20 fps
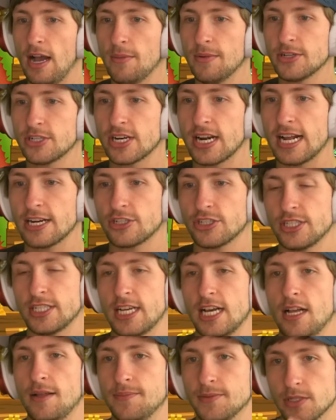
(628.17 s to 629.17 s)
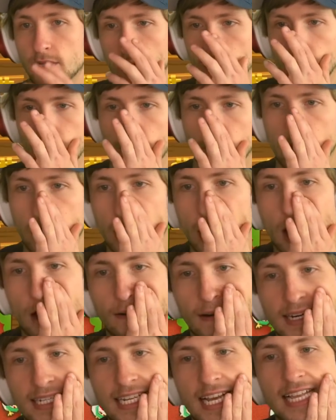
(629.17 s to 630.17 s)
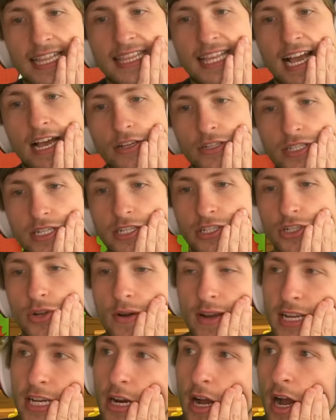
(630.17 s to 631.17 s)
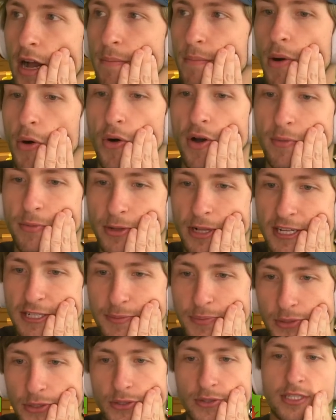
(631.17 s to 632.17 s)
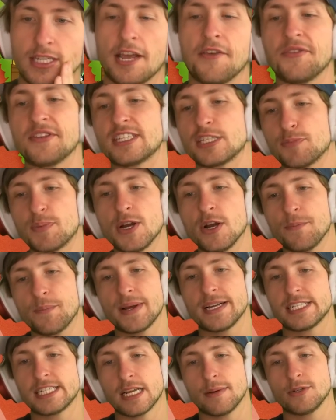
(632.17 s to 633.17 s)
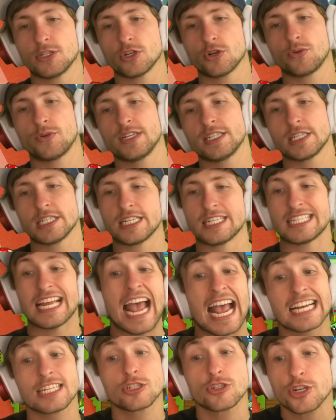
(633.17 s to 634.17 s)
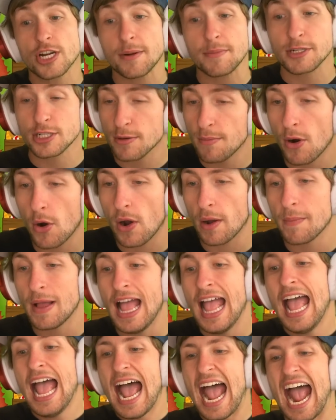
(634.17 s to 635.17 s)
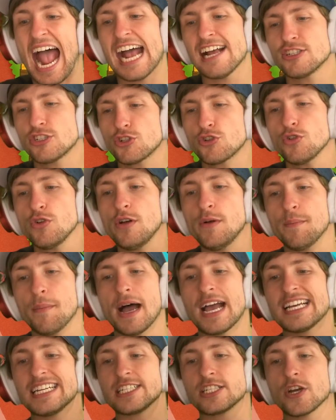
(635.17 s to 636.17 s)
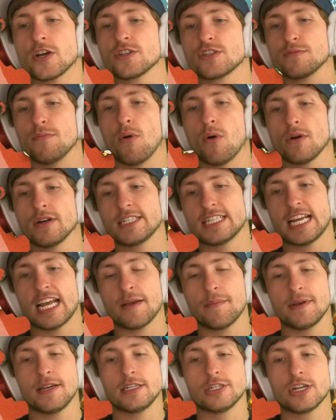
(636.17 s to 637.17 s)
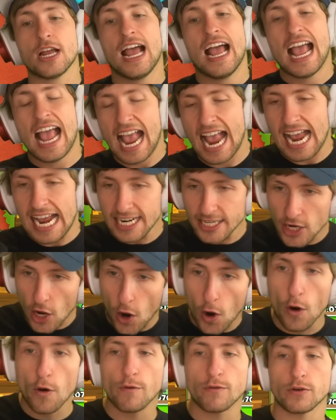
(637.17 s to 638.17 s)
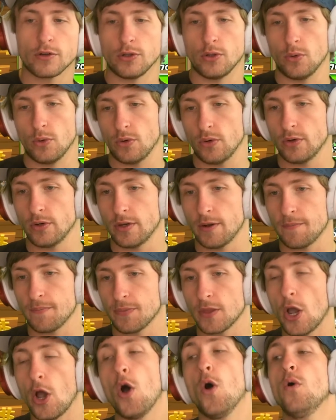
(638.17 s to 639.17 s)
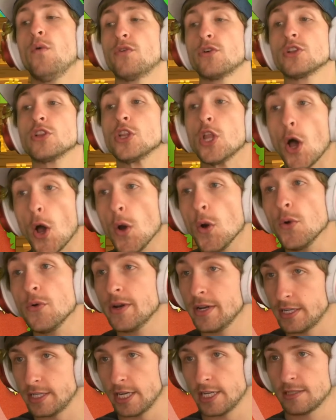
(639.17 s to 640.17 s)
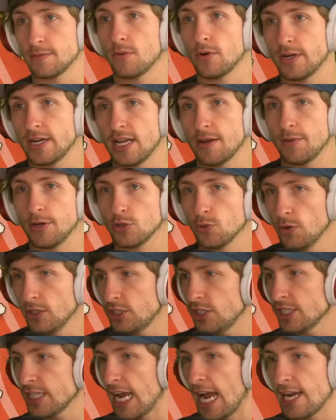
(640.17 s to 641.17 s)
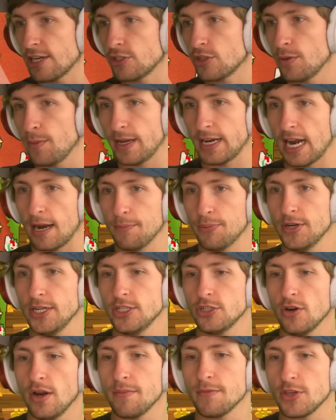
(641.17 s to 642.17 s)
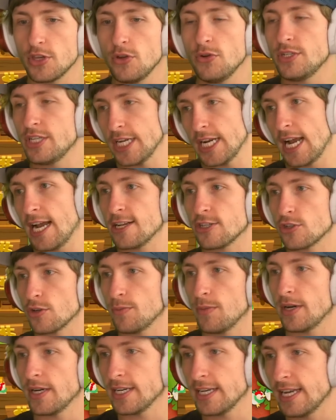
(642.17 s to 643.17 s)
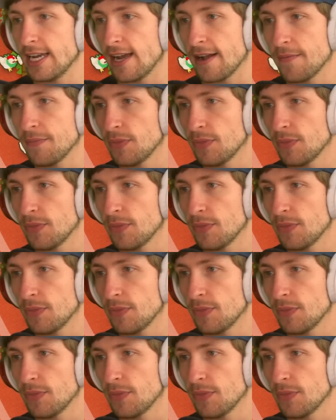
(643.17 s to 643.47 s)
much it actually helps. All right, ten thousand. So I can haunt MOAB class balloons. And then Spirit-based damage increase and does extra damage to MOAB. Astral Might does more damage. And Overlord. Overload does more damage, which is Astral Might. I'm pretty sure I'm using Astral Might. Yeah.